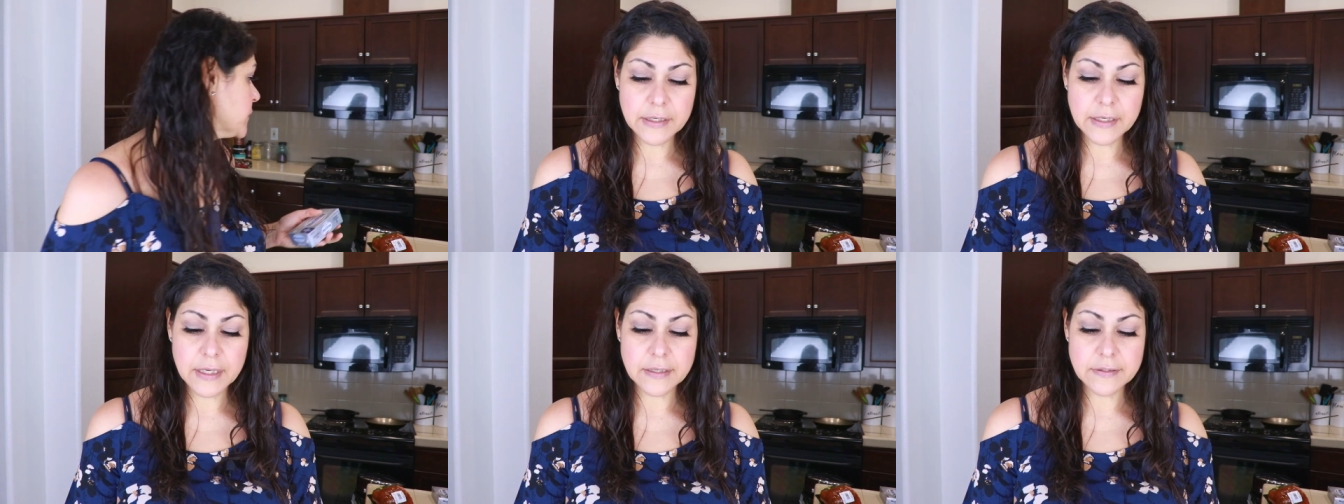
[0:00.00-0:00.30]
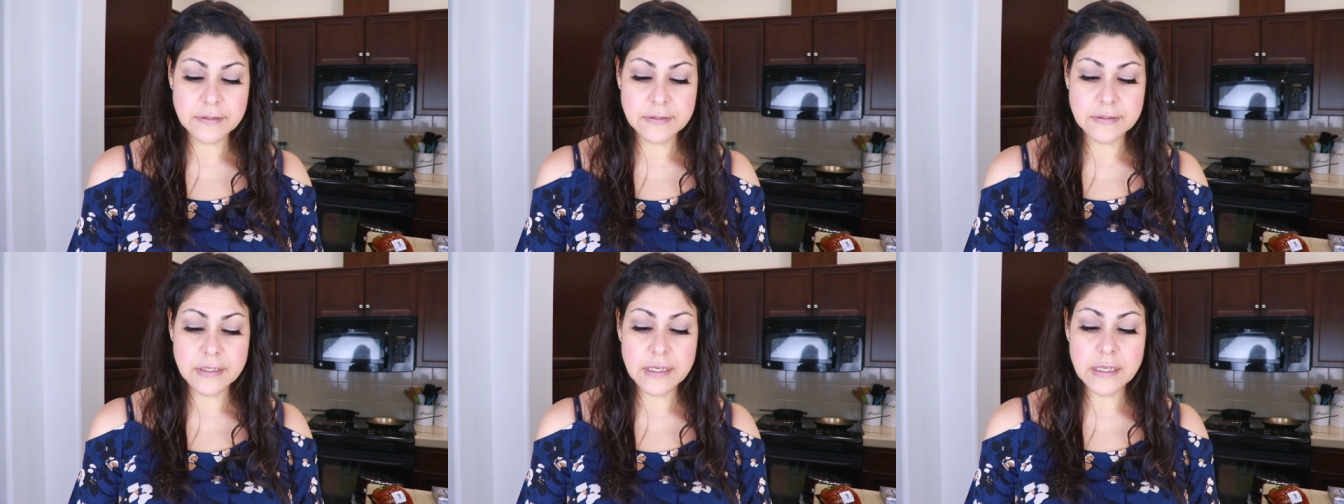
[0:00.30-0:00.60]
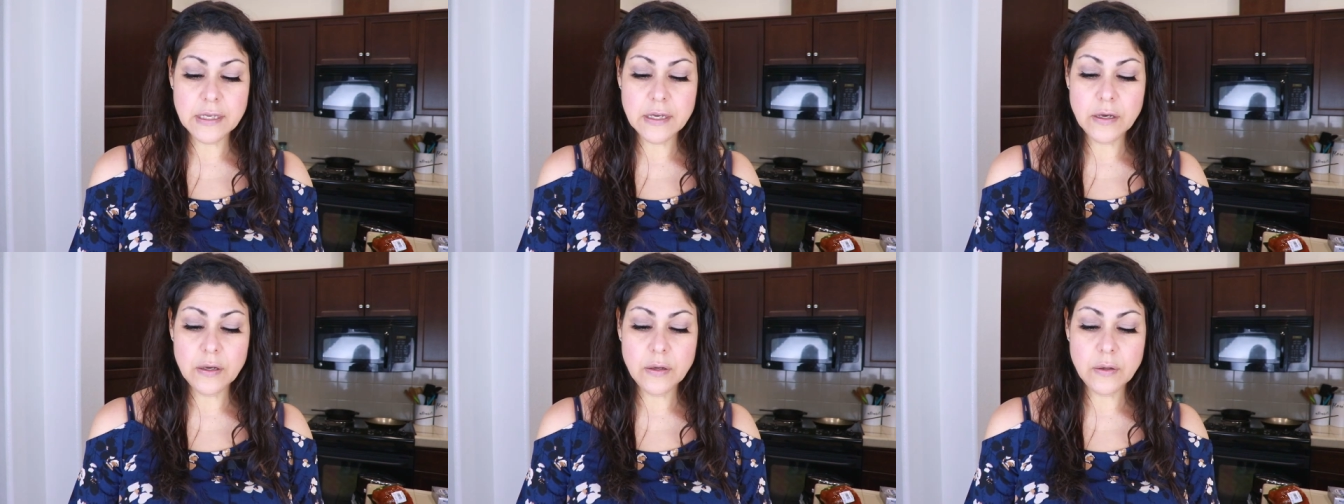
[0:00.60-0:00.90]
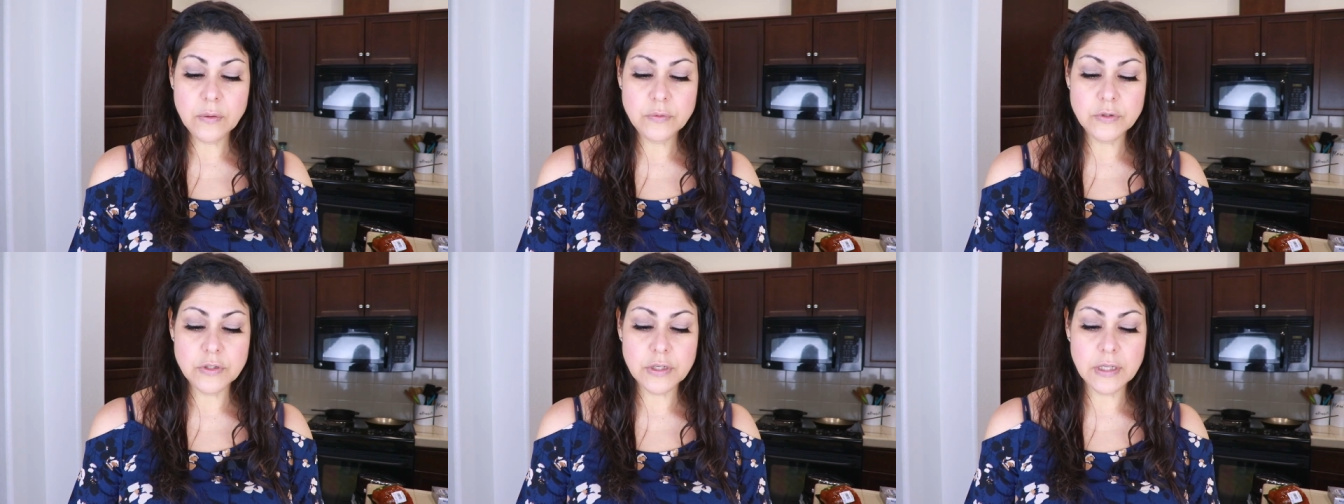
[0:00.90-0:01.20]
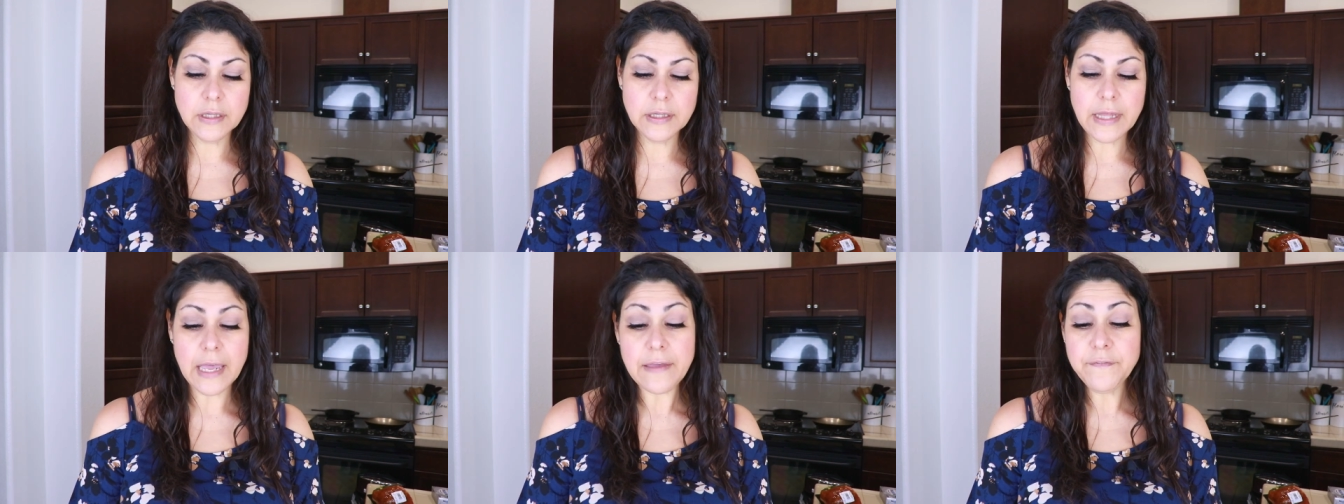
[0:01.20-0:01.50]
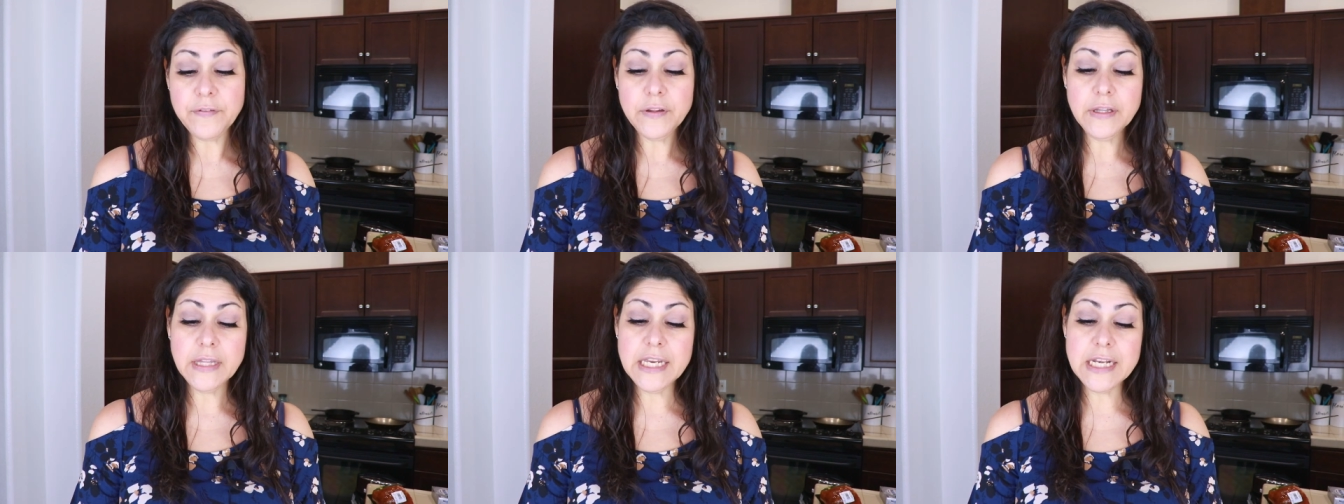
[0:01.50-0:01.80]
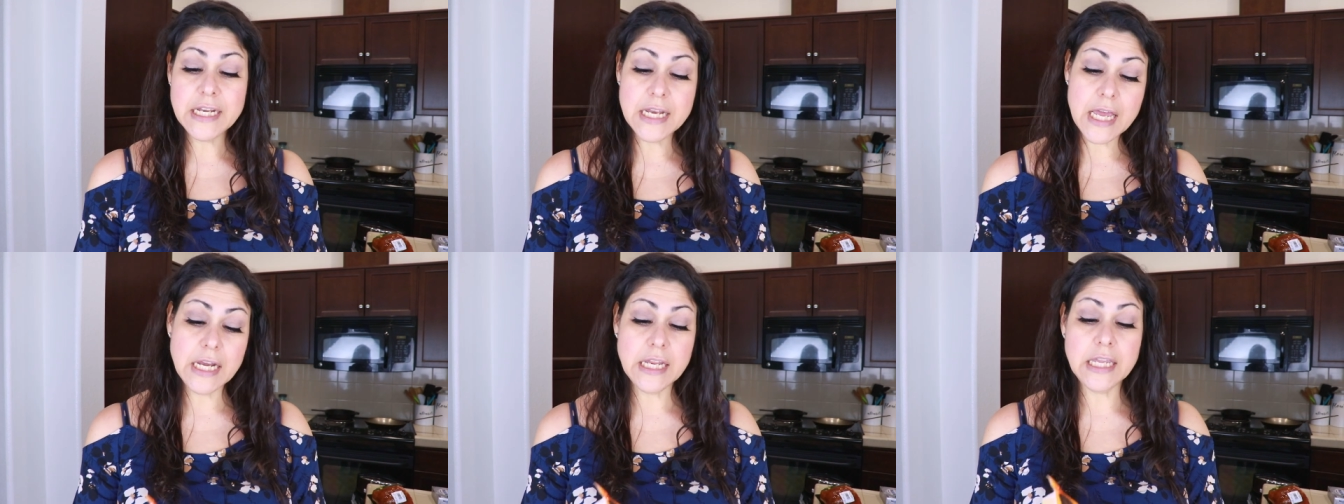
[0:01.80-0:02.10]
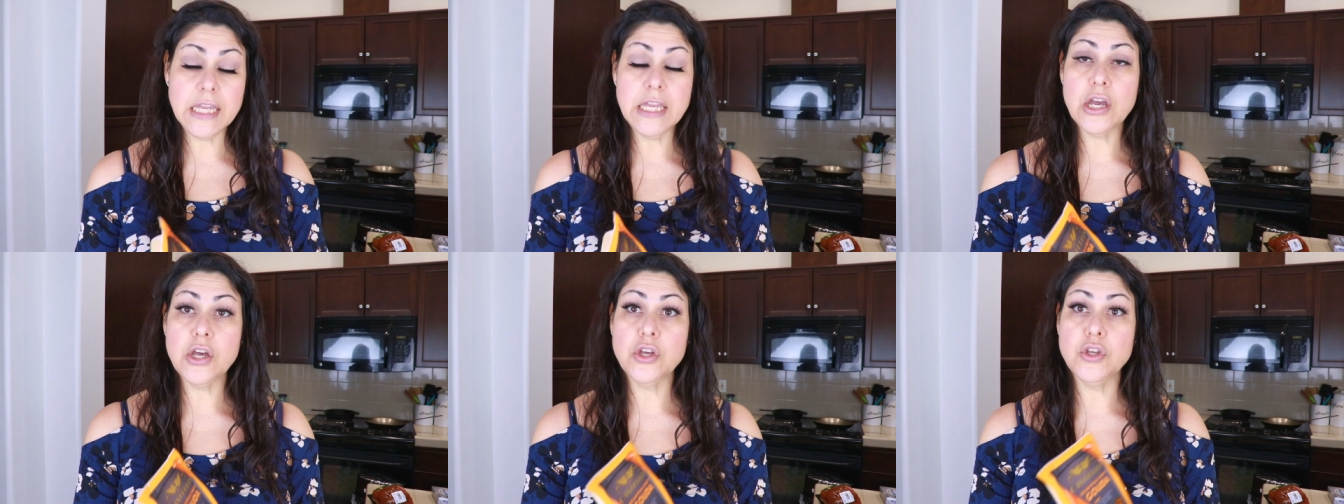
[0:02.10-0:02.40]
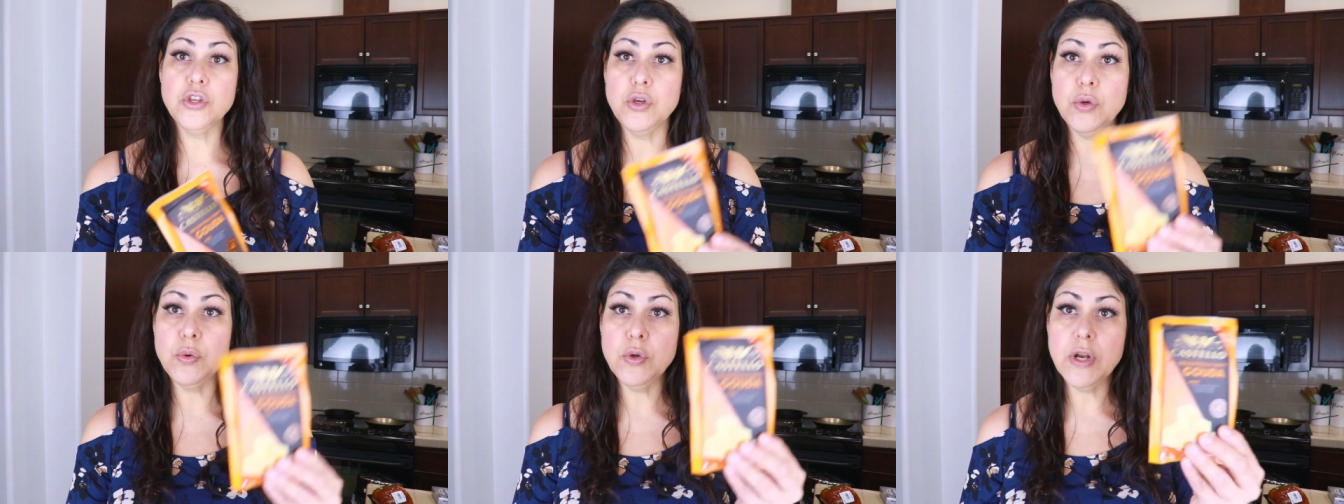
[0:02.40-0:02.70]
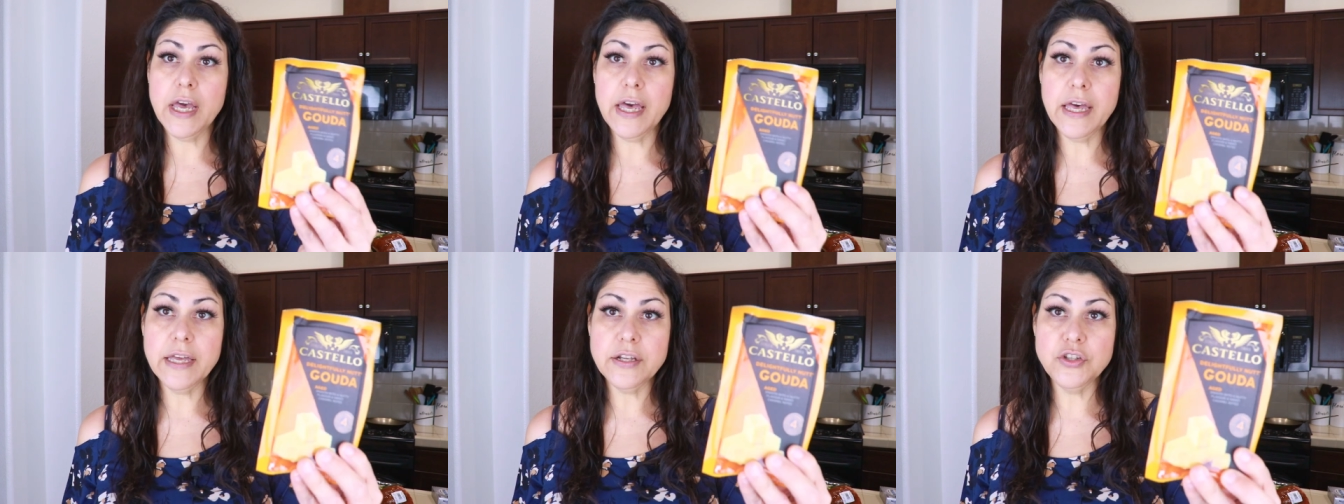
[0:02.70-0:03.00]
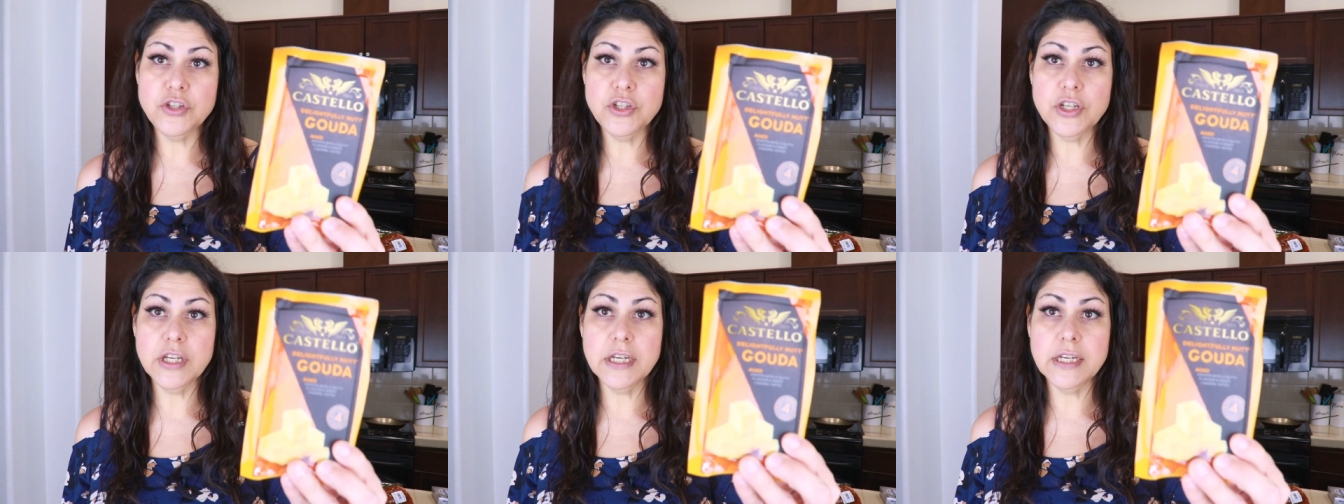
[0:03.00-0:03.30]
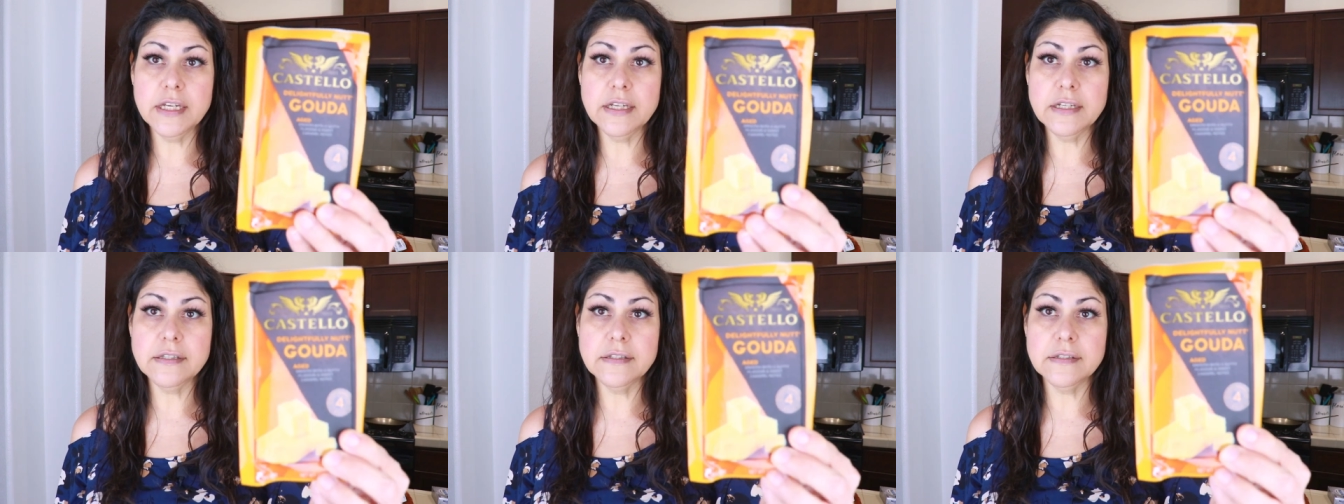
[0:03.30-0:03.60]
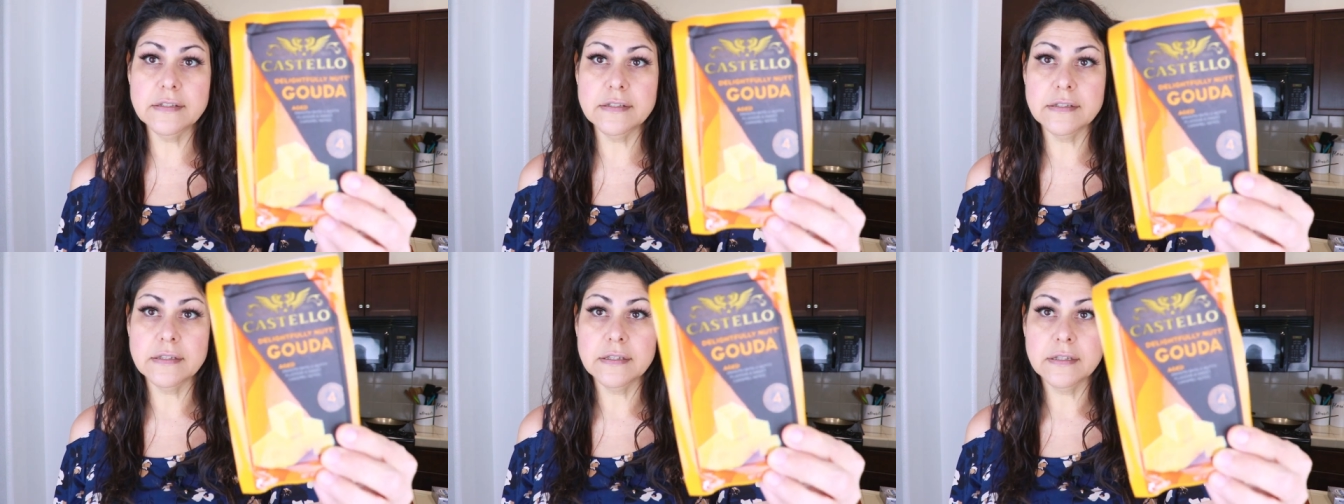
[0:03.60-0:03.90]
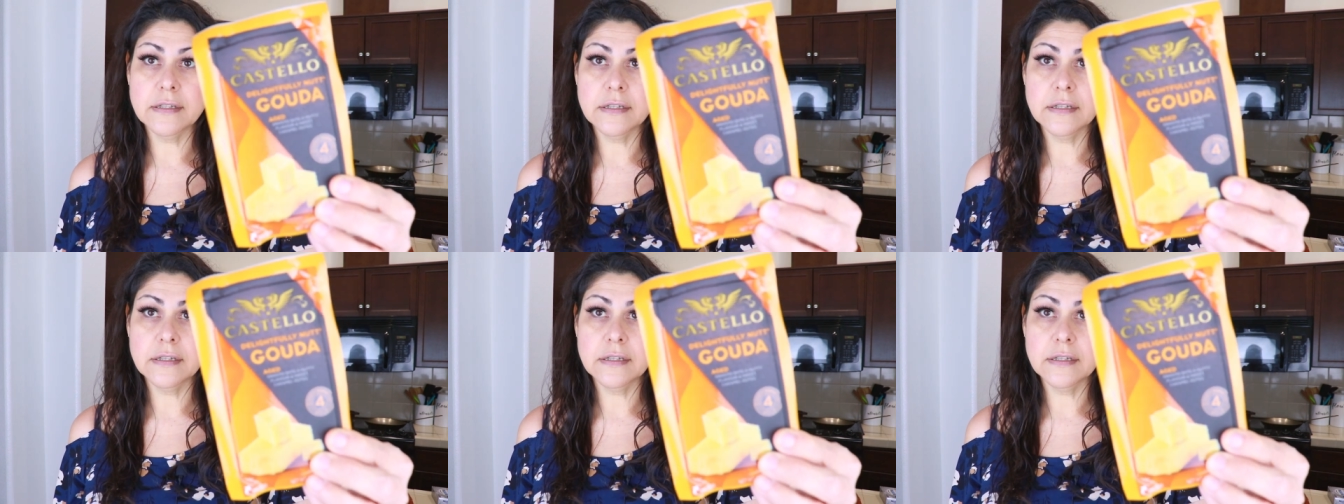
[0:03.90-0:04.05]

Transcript: Castello Delightfully Nutty Gouda Cheese.